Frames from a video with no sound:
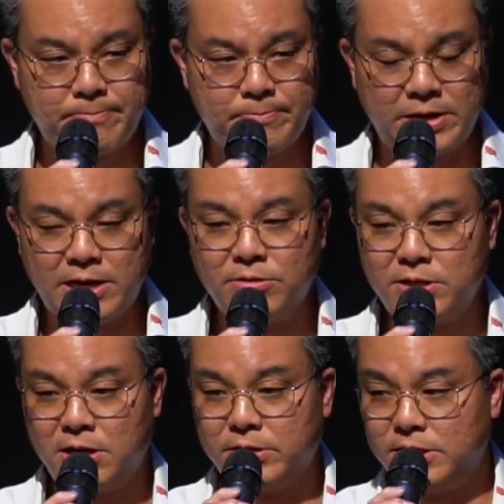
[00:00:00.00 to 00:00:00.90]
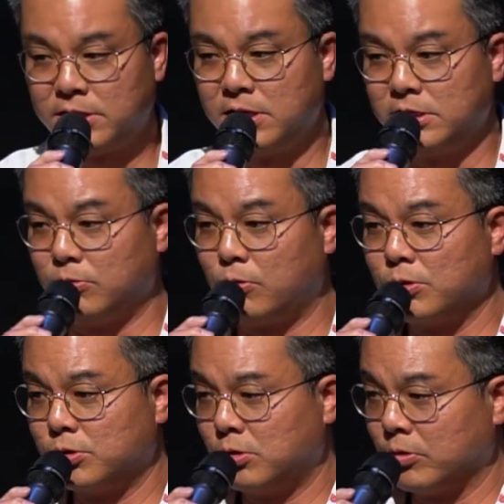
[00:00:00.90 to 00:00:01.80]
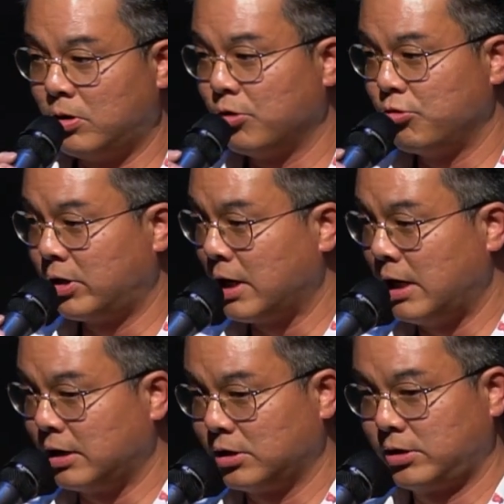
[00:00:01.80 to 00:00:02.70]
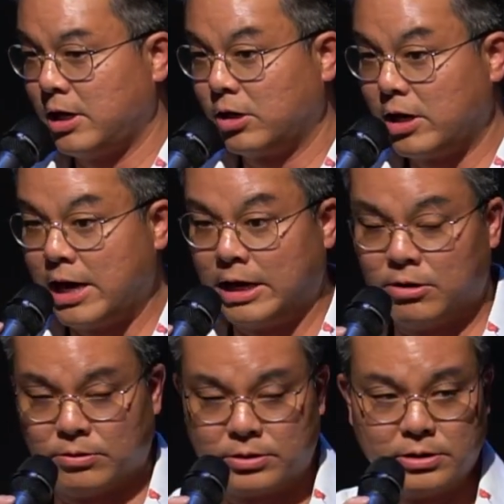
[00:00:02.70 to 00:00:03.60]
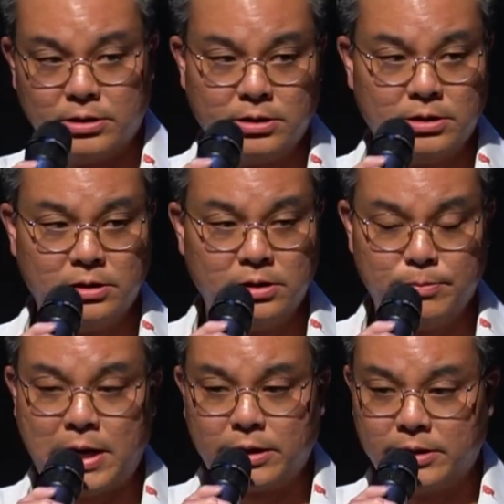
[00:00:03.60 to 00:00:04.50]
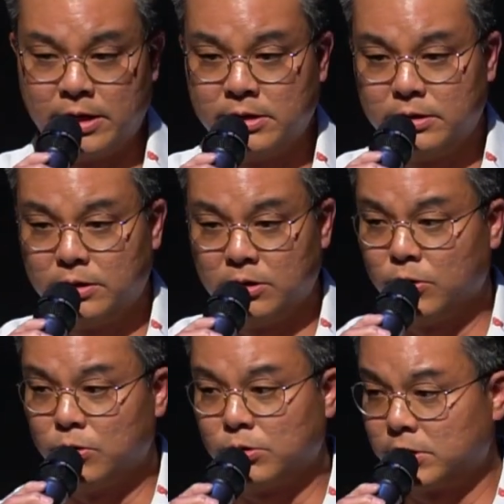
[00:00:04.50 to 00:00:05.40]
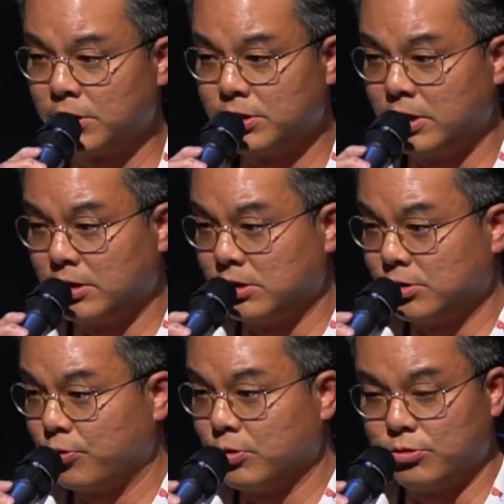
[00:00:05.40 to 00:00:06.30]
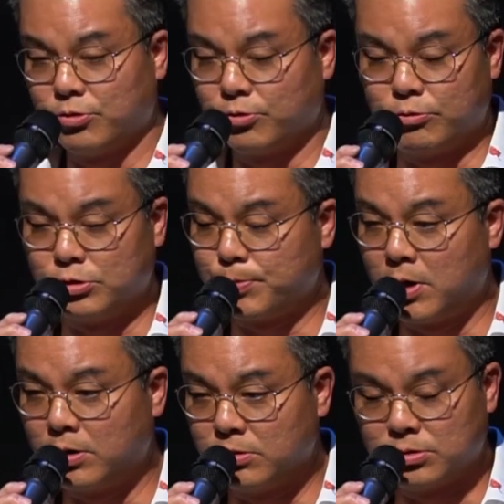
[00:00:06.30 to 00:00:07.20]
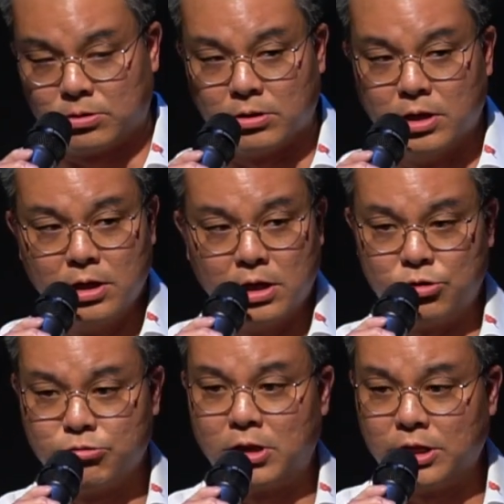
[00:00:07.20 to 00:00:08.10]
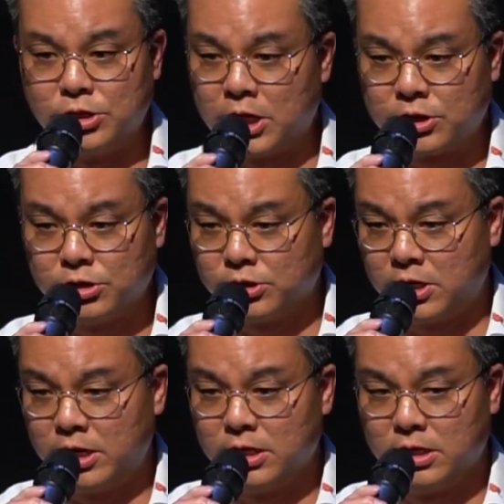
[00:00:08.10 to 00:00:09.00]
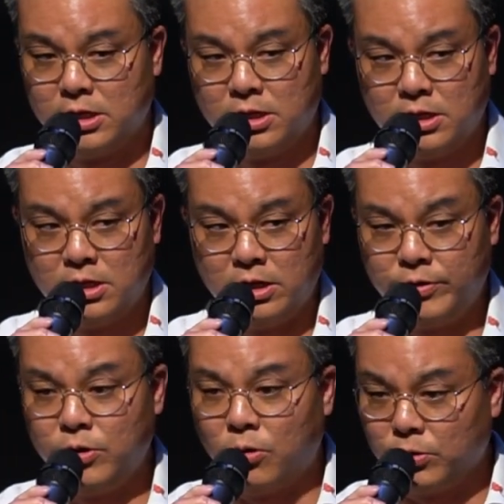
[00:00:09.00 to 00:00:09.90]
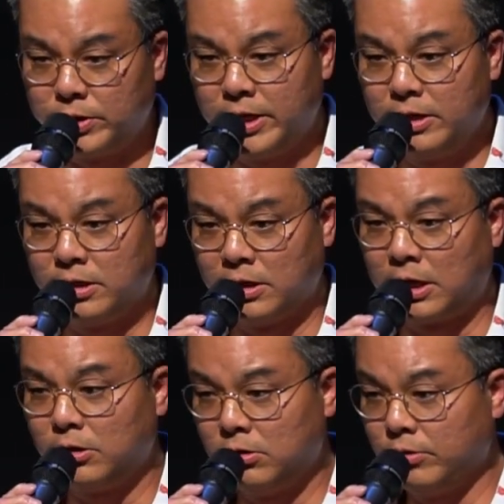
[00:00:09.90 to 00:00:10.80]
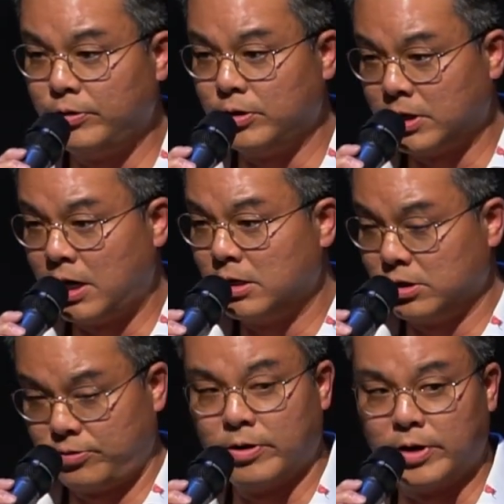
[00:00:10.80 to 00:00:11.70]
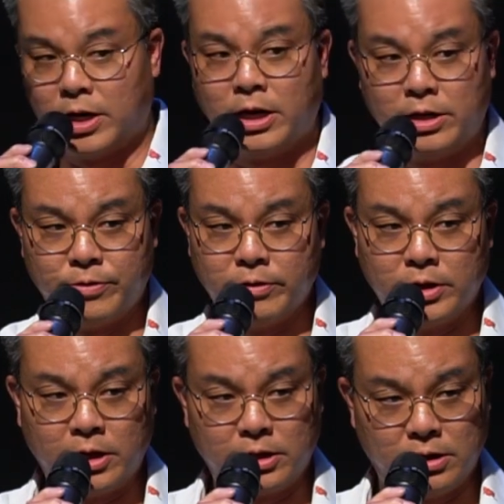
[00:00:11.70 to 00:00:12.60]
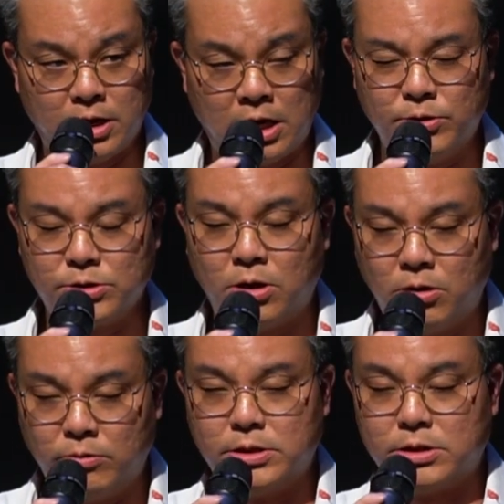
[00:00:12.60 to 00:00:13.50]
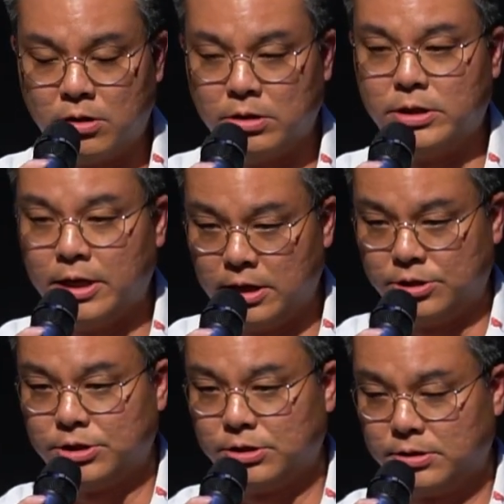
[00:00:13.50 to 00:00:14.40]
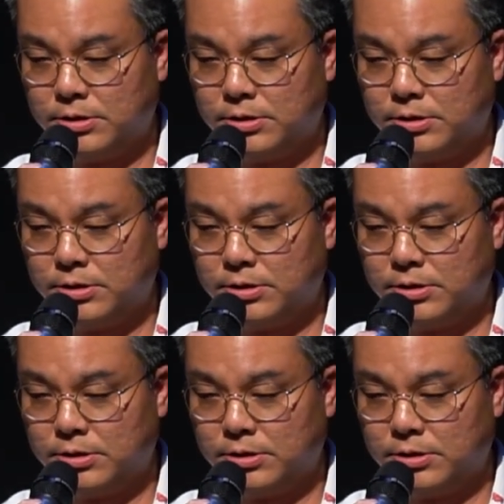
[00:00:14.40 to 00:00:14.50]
The Downtown Eastside is a war zone where all drug addicts hang out. Back then, there were no such things as first responders or a drug injection site. If you'd OD, the likelihood of you dying is very high, very likely. I was always on edge.